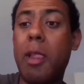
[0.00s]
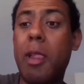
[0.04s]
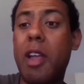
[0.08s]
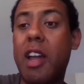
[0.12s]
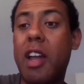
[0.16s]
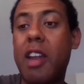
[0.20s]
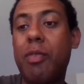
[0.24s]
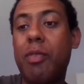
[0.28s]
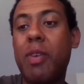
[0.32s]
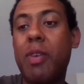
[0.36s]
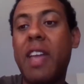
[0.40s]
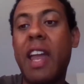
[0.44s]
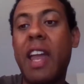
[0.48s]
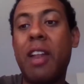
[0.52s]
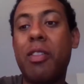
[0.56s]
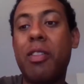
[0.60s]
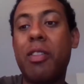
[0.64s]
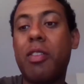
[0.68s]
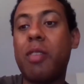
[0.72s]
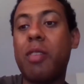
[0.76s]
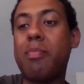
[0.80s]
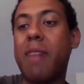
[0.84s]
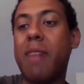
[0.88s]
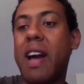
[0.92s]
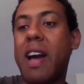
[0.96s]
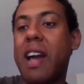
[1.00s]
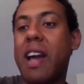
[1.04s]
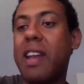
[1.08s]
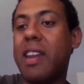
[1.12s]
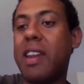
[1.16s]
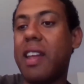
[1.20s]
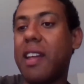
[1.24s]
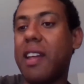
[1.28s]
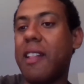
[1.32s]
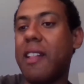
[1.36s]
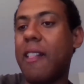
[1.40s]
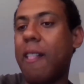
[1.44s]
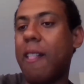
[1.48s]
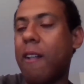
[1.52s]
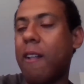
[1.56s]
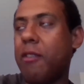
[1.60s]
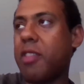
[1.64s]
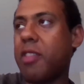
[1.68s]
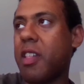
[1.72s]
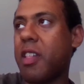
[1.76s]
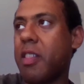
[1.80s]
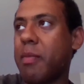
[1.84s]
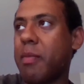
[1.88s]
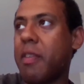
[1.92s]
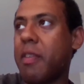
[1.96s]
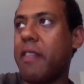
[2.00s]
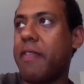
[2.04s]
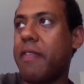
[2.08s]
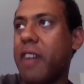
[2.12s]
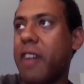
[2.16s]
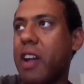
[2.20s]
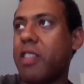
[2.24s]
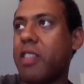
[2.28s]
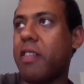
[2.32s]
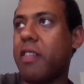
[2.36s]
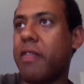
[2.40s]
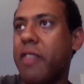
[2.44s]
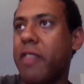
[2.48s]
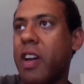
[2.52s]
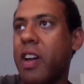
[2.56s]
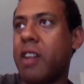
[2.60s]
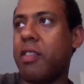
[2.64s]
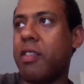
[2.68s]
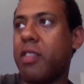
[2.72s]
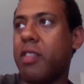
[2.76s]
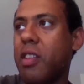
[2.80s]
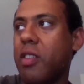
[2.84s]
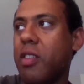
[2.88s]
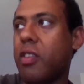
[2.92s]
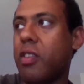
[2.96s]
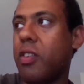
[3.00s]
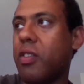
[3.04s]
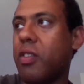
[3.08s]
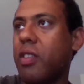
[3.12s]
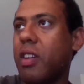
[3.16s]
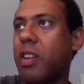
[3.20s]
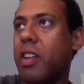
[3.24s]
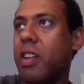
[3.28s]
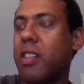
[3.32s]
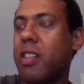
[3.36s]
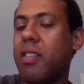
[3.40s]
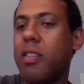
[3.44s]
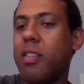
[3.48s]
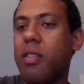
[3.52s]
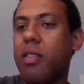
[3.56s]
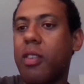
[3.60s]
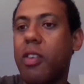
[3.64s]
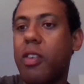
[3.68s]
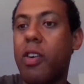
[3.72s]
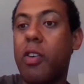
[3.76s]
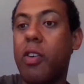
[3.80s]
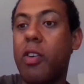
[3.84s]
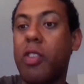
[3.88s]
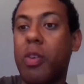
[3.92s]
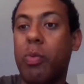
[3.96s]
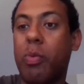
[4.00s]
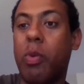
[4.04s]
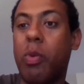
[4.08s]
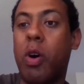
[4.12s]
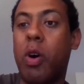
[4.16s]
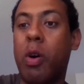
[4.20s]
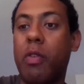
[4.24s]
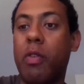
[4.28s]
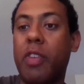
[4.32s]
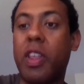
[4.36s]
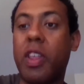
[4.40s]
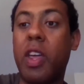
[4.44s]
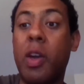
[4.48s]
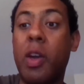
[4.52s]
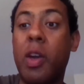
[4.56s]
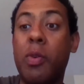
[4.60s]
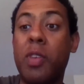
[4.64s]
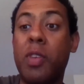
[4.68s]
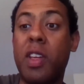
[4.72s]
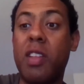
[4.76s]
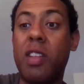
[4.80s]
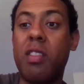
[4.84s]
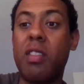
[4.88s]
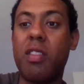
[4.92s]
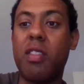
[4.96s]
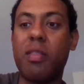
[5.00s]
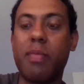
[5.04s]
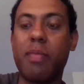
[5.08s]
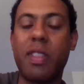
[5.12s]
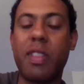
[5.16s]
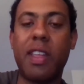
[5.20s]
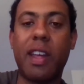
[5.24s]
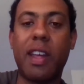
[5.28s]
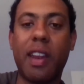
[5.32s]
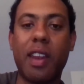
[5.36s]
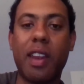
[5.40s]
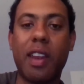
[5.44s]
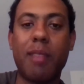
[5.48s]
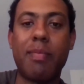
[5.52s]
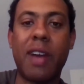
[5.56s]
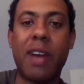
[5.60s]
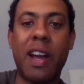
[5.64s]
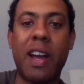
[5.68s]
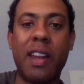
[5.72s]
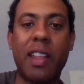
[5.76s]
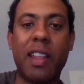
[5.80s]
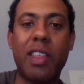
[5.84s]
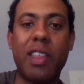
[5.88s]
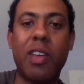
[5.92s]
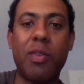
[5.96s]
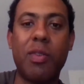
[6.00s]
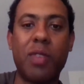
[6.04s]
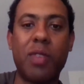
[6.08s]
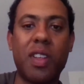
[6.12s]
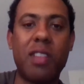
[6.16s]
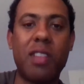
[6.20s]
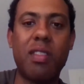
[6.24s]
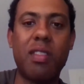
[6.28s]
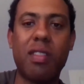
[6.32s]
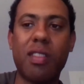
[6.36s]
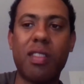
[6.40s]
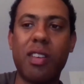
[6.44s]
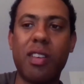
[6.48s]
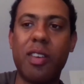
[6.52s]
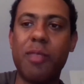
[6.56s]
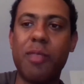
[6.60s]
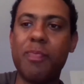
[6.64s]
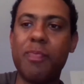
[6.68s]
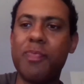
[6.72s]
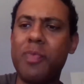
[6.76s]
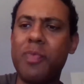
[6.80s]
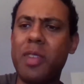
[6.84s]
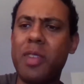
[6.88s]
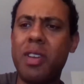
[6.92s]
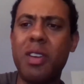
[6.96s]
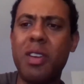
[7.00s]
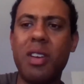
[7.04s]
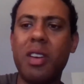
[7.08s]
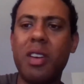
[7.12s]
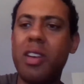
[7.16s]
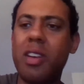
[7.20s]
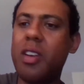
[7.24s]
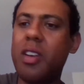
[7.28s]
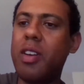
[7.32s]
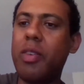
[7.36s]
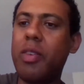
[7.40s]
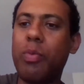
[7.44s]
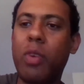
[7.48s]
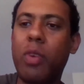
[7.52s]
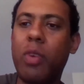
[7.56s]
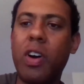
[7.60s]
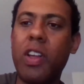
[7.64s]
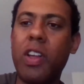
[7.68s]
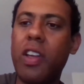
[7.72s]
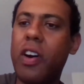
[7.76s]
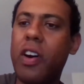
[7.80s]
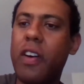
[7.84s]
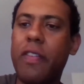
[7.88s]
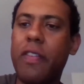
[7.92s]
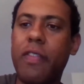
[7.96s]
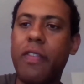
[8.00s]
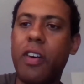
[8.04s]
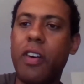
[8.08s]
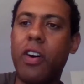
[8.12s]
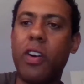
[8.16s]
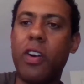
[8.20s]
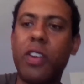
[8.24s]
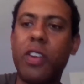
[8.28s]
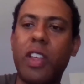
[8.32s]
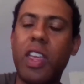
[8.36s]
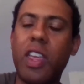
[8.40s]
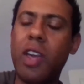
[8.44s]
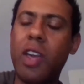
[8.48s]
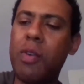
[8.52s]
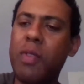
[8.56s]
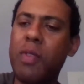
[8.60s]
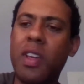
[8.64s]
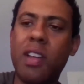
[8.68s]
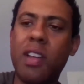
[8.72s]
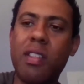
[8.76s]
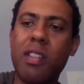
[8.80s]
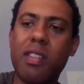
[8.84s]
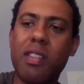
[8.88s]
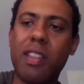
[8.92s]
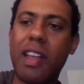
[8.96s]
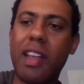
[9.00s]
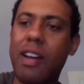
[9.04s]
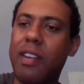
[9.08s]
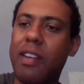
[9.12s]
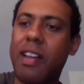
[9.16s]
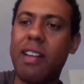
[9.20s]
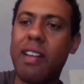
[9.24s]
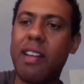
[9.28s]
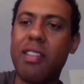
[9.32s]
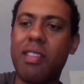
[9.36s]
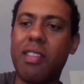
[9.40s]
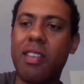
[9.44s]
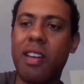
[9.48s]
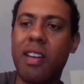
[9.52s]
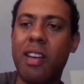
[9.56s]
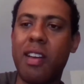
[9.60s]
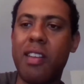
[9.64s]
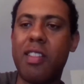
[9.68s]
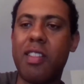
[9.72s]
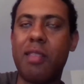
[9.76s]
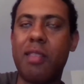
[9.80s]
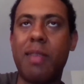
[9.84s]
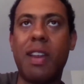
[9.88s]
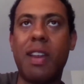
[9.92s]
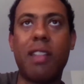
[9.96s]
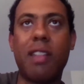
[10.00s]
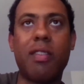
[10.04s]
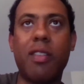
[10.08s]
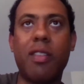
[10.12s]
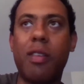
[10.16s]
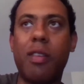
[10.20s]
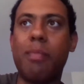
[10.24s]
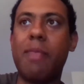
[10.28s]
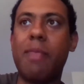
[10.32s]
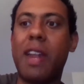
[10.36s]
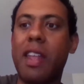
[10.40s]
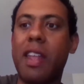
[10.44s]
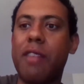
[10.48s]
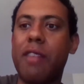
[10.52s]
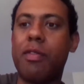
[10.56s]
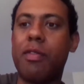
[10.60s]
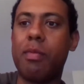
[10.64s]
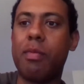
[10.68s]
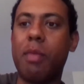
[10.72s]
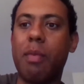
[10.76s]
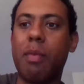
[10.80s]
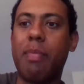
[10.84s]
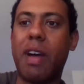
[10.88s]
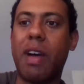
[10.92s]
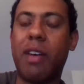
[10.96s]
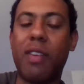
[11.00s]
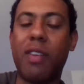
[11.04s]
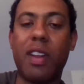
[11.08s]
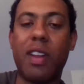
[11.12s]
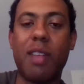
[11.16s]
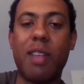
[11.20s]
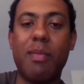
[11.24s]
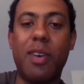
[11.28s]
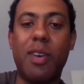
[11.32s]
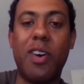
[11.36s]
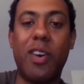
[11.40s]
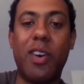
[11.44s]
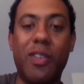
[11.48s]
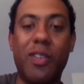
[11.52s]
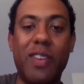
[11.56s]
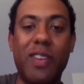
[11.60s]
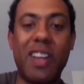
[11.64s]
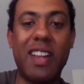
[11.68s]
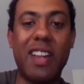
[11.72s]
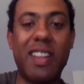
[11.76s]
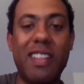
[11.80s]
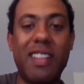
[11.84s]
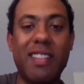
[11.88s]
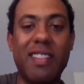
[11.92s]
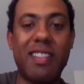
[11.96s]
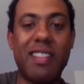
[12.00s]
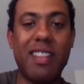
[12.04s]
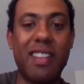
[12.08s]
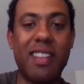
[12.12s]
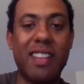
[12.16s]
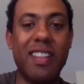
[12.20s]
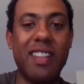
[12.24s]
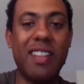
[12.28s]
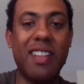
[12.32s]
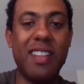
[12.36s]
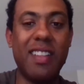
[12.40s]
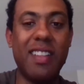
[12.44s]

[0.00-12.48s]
and if we get onto mining, obviously something that Thatcher famously done is go to war with the unions, in particular the mining unions. What are your thoughts on the unions and how that's changed? I mean, there's not many of them about anymore, really, is there?